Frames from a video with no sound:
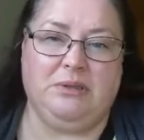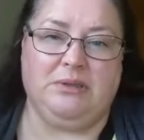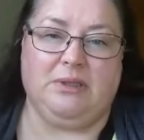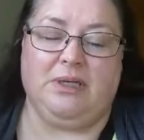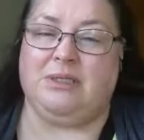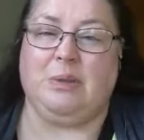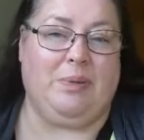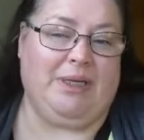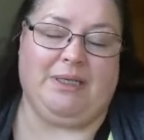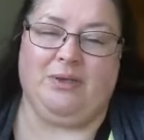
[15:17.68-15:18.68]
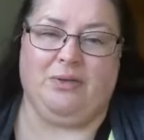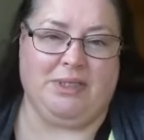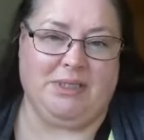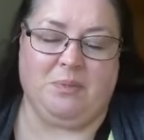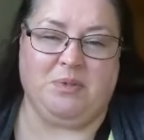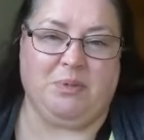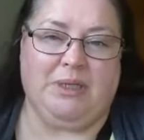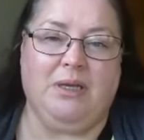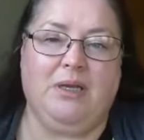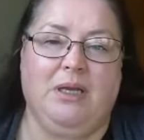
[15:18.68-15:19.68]
That is completely unacceptable.
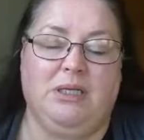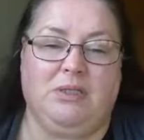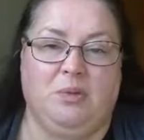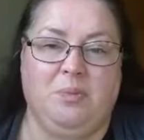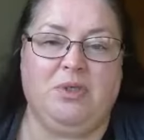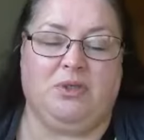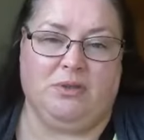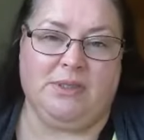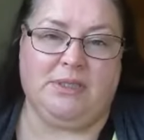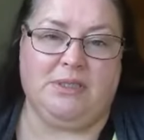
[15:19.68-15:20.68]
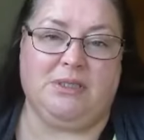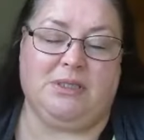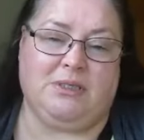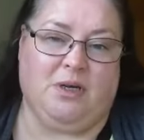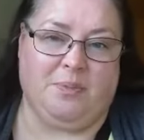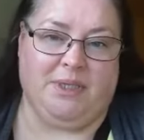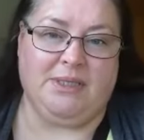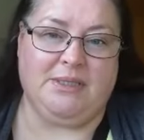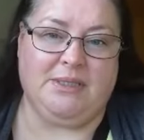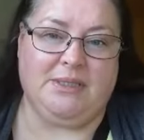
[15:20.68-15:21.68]
It is up to us to stop
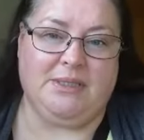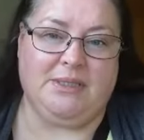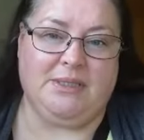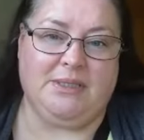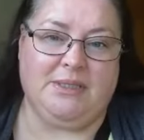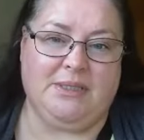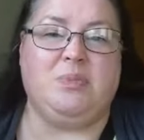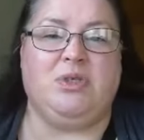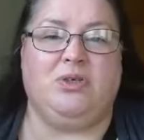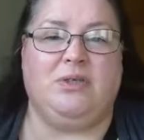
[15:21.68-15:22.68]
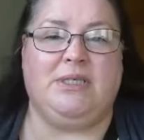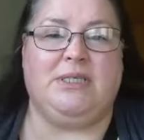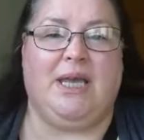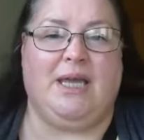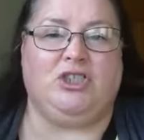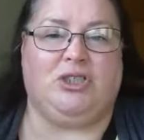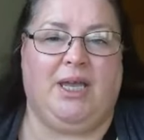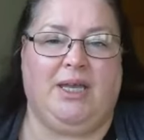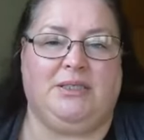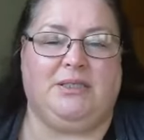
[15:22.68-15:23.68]
this. It is us to
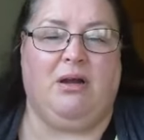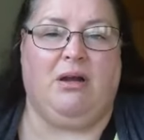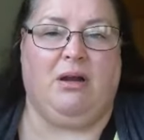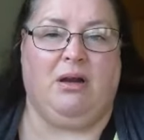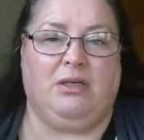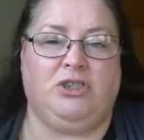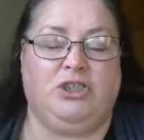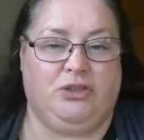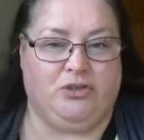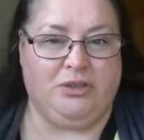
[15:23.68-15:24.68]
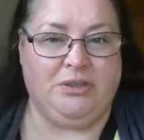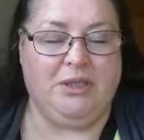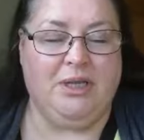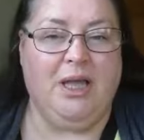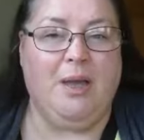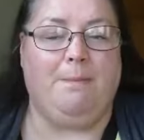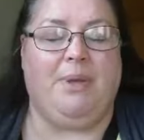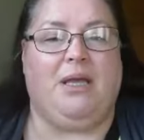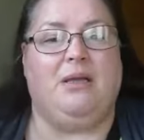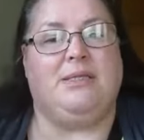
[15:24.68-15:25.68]
educate our children
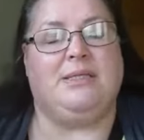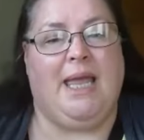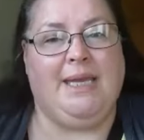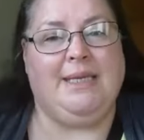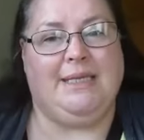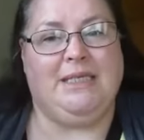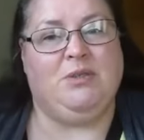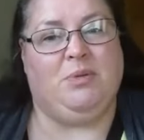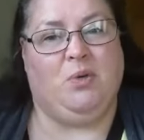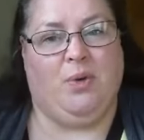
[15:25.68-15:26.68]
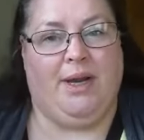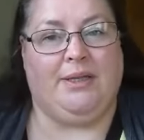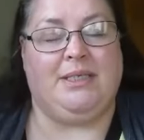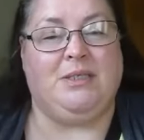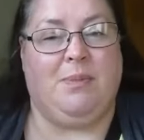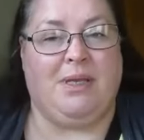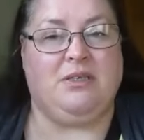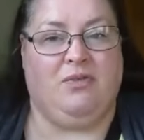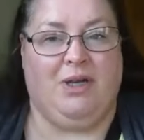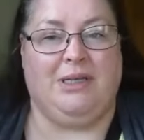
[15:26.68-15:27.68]
because they need to be aware that
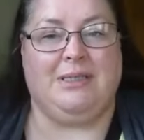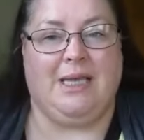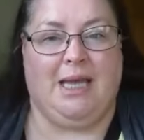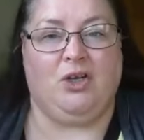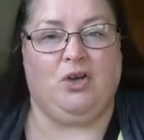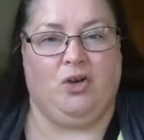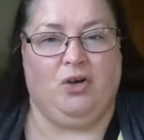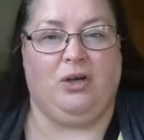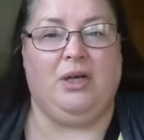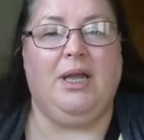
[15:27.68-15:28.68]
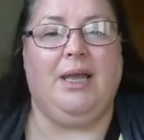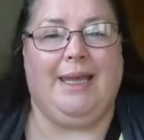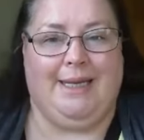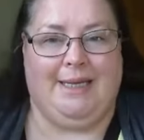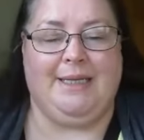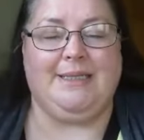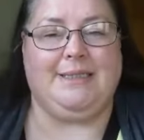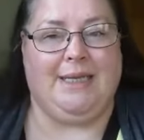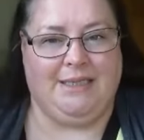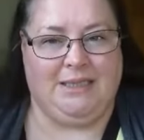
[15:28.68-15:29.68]
domestic violence can occur in
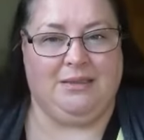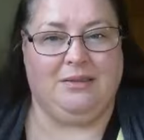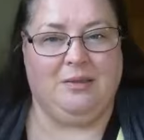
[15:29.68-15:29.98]
dating.